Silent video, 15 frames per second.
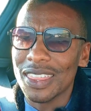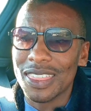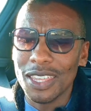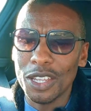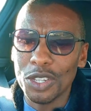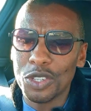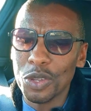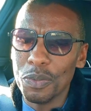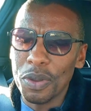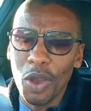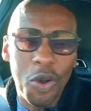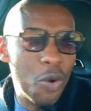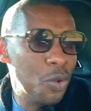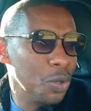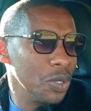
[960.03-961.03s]
thing to
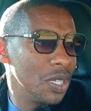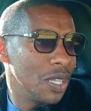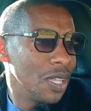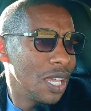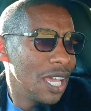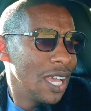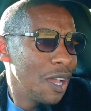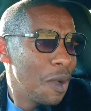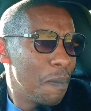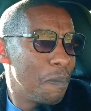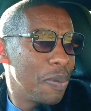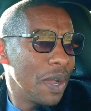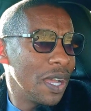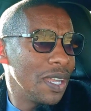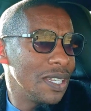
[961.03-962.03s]
behold.
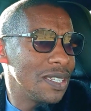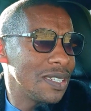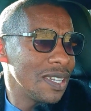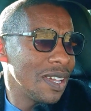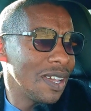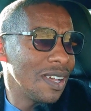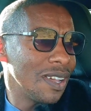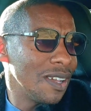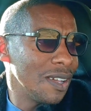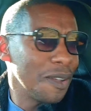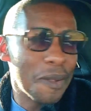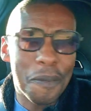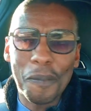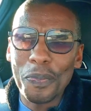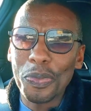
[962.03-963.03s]
But
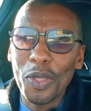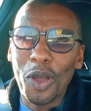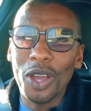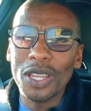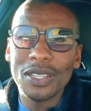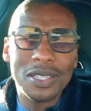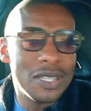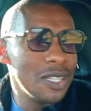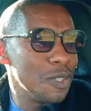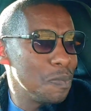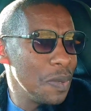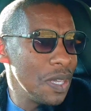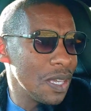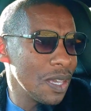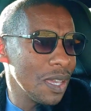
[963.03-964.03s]
honestly
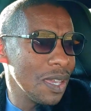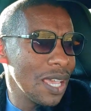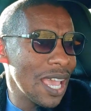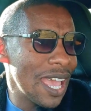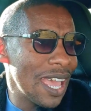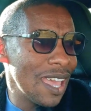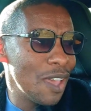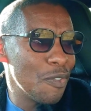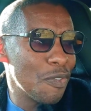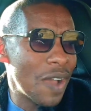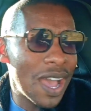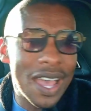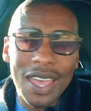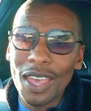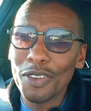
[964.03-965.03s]
speaking, if
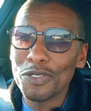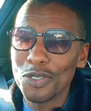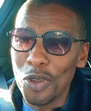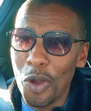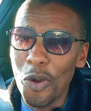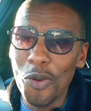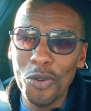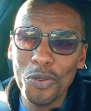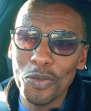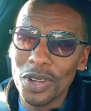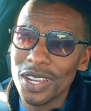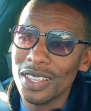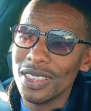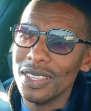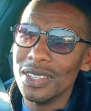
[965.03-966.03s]
I have to own
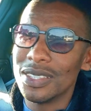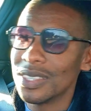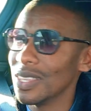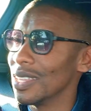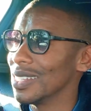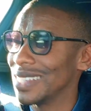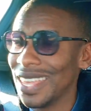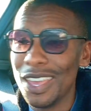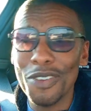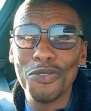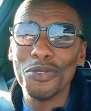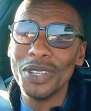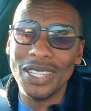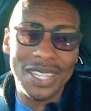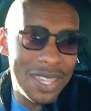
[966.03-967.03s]
one of these things
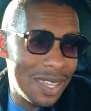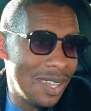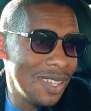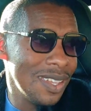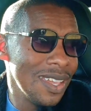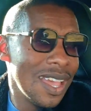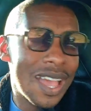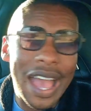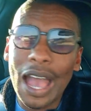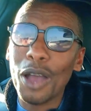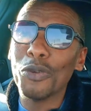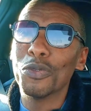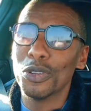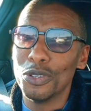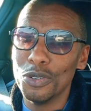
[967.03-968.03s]
every day, I
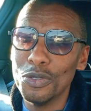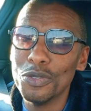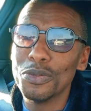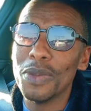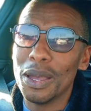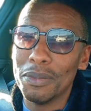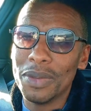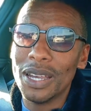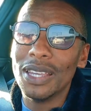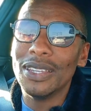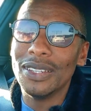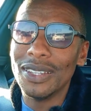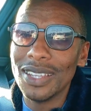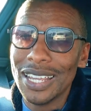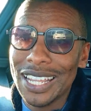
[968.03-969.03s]
would lose my
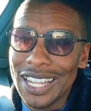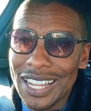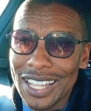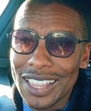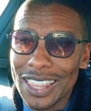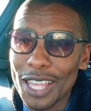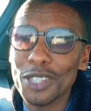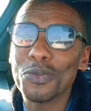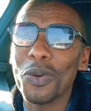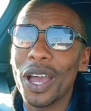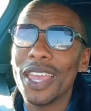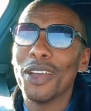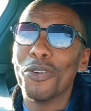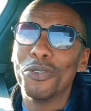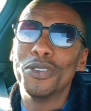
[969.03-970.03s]
mind. That's
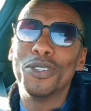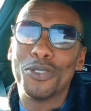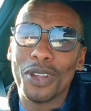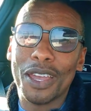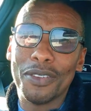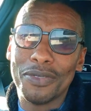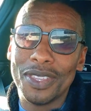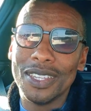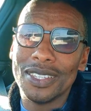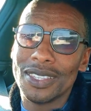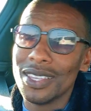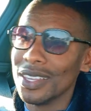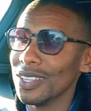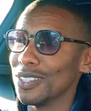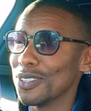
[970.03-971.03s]
why I only drive these
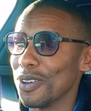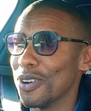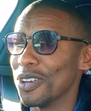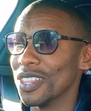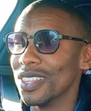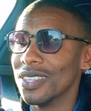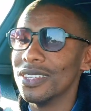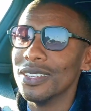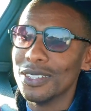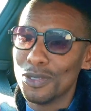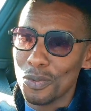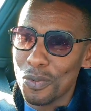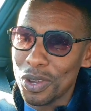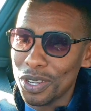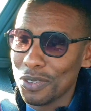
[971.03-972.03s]
things on these
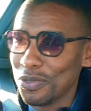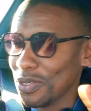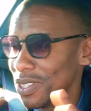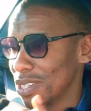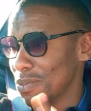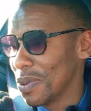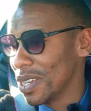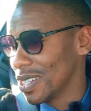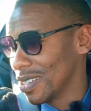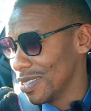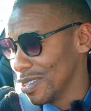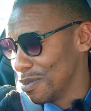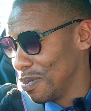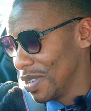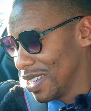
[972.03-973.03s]
wonderful
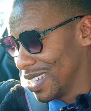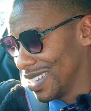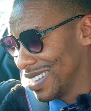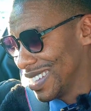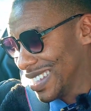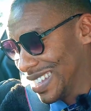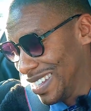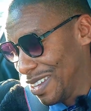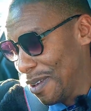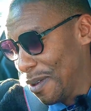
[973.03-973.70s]
specials, because